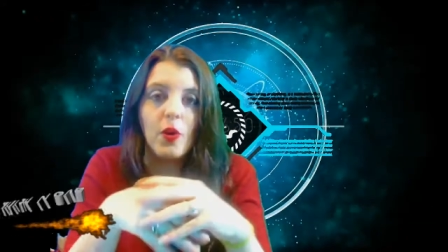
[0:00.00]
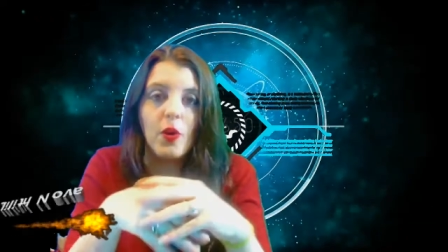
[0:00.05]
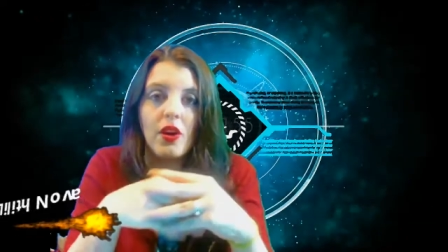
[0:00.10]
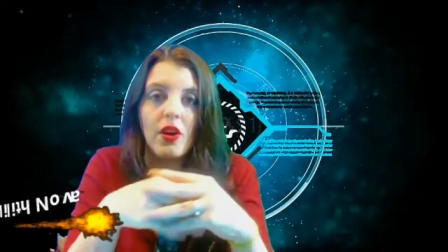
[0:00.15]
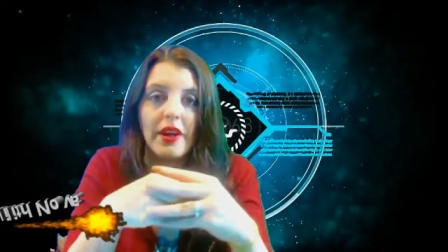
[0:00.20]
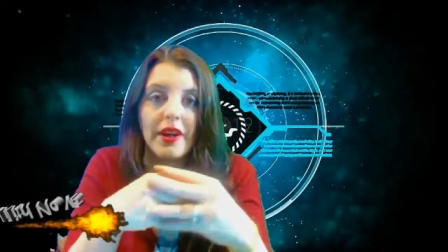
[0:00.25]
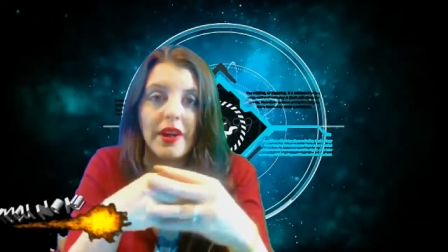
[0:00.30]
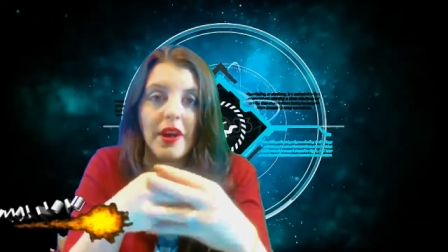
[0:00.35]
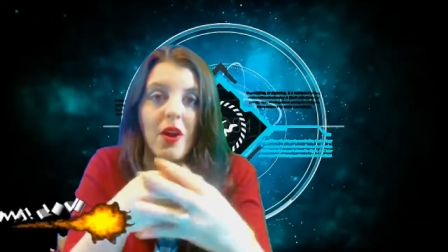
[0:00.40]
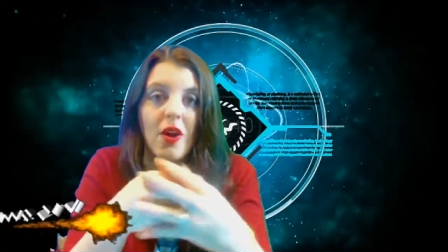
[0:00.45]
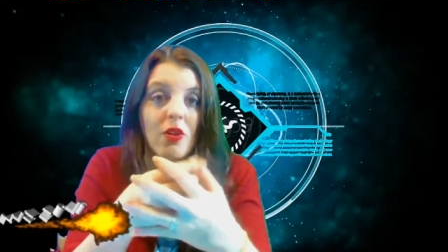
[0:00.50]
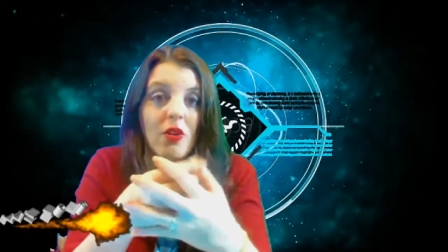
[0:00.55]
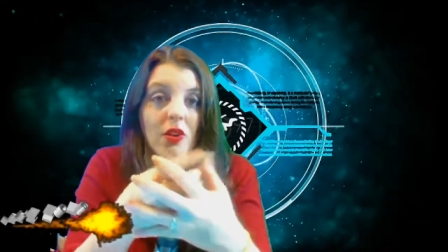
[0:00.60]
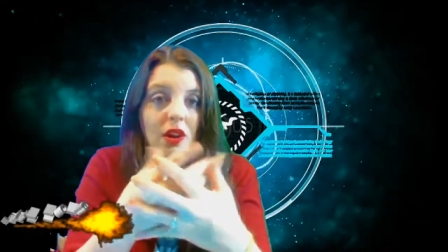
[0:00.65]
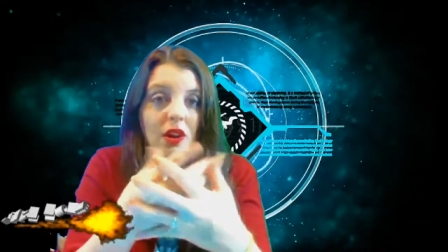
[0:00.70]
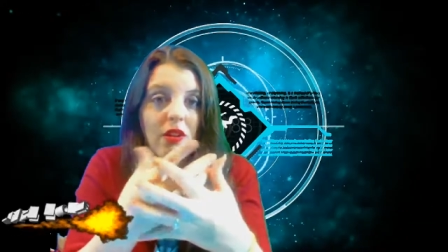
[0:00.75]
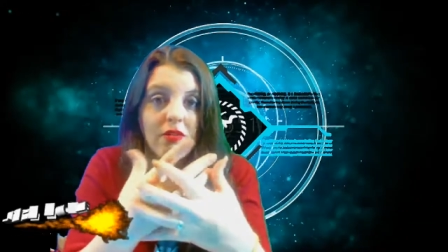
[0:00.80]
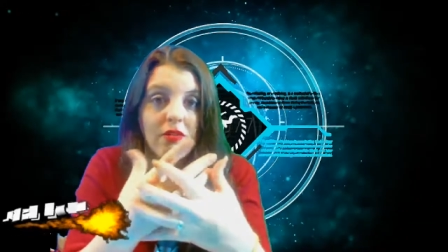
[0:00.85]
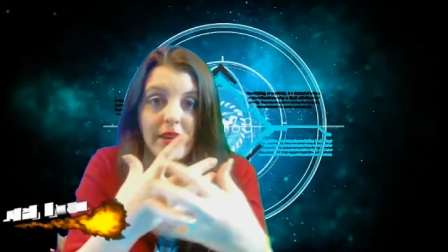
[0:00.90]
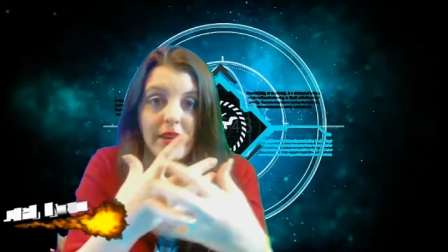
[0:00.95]
crawling
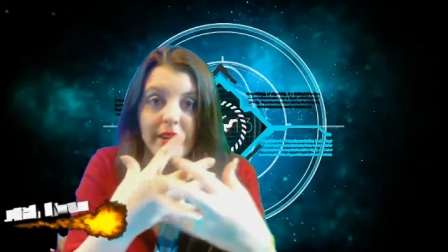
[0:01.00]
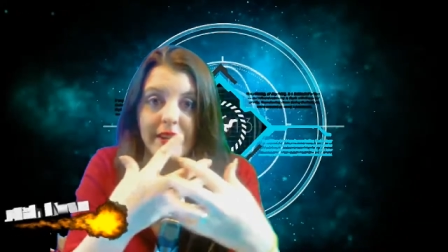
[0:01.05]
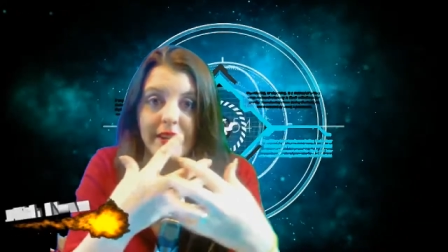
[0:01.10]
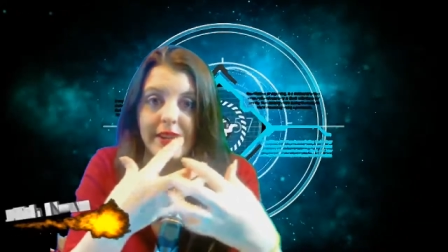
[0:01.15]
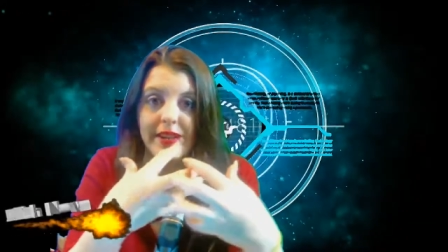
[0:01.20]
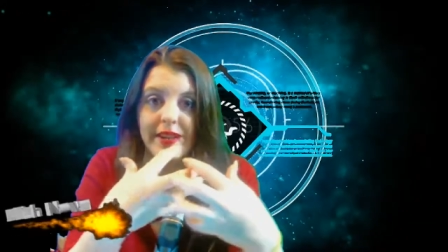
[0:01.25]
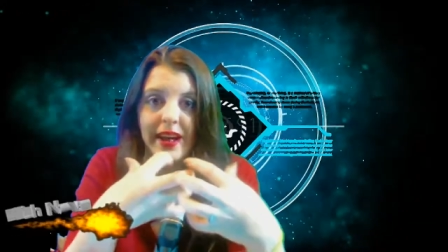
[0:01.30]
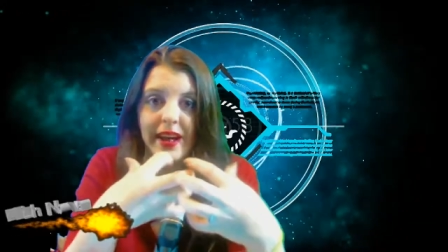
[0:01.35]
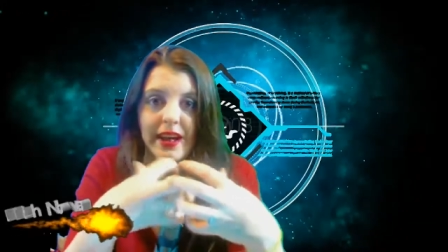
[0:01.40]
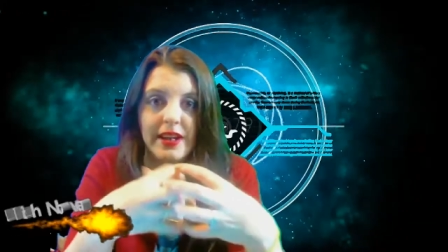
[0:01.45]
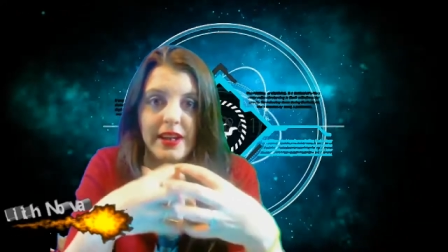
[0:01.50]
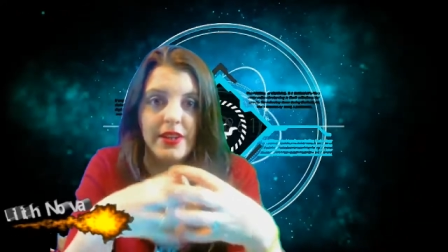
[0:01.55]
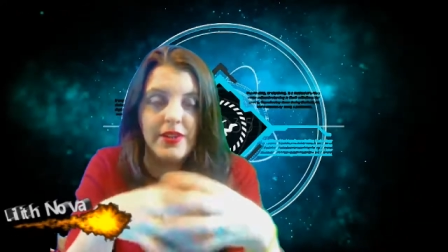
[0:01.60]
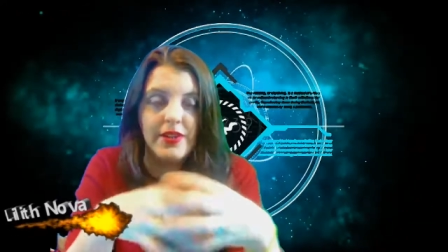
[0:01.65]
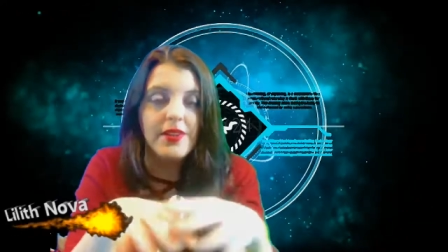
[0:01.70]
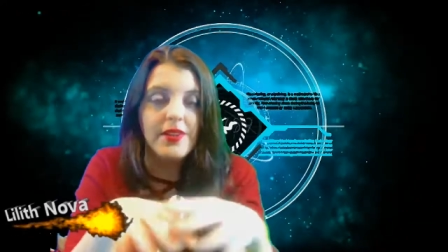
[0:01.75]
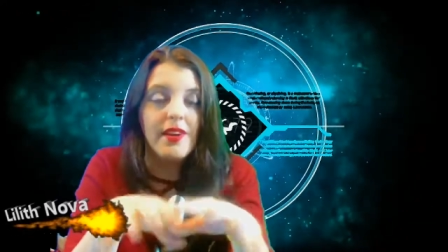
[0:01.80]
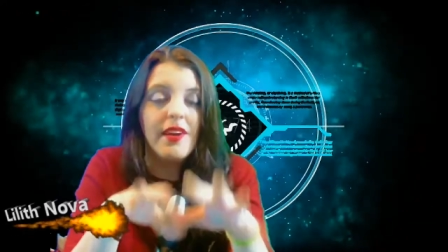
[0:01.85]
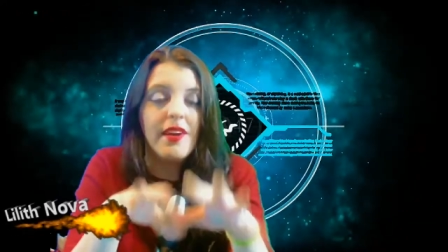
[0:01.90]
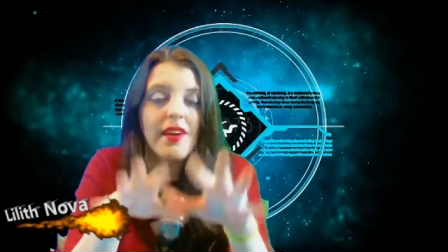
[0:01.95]
all over his
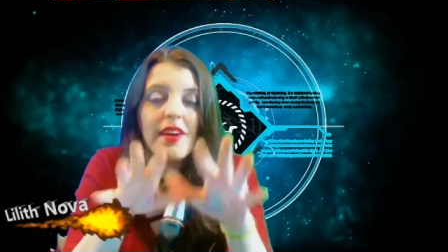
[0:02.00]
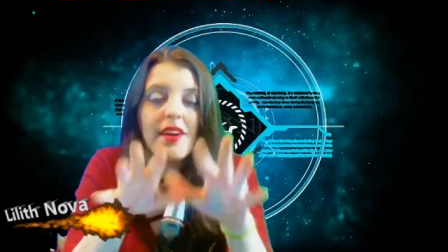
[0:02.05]
hands.